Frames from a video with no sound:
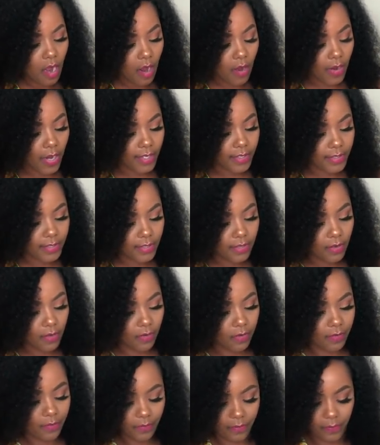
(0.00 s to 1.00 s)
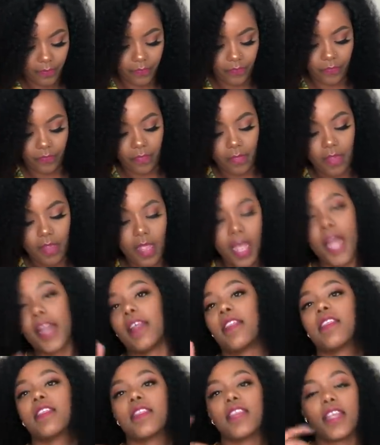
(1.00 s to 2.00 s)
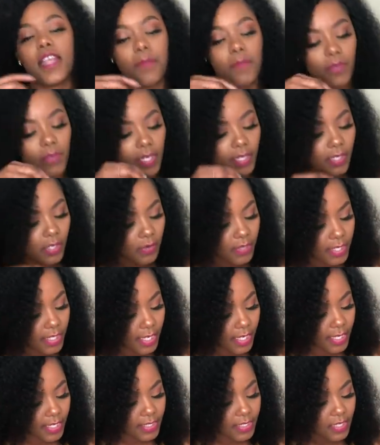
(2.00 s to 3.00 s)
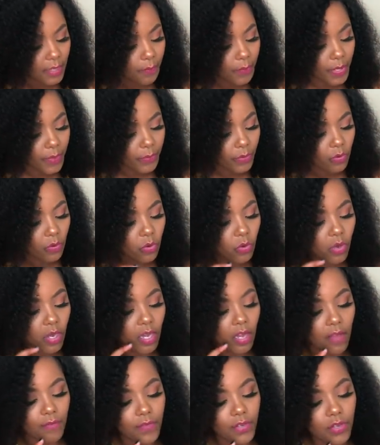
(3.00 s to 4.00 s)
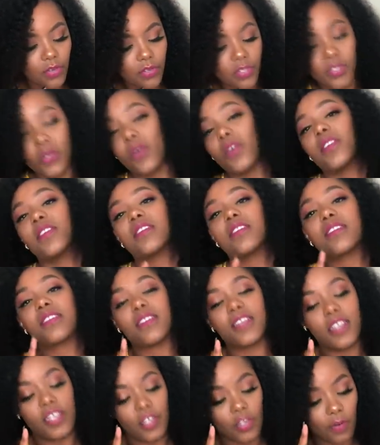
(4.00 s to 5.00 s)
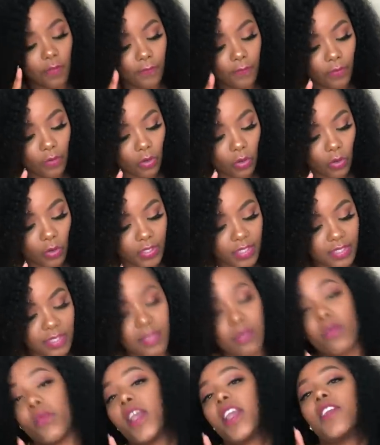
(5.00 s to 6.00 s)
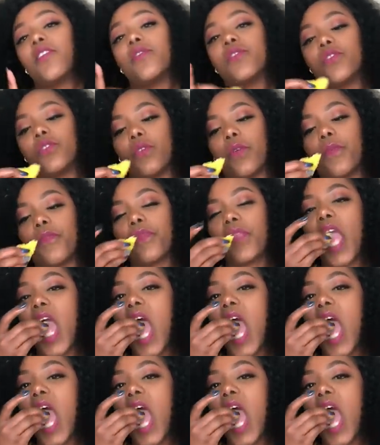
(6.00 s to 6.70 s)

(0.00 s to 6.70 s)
All right, so another thing I'm looking down here is the people who love you don't see your flaws the way you do.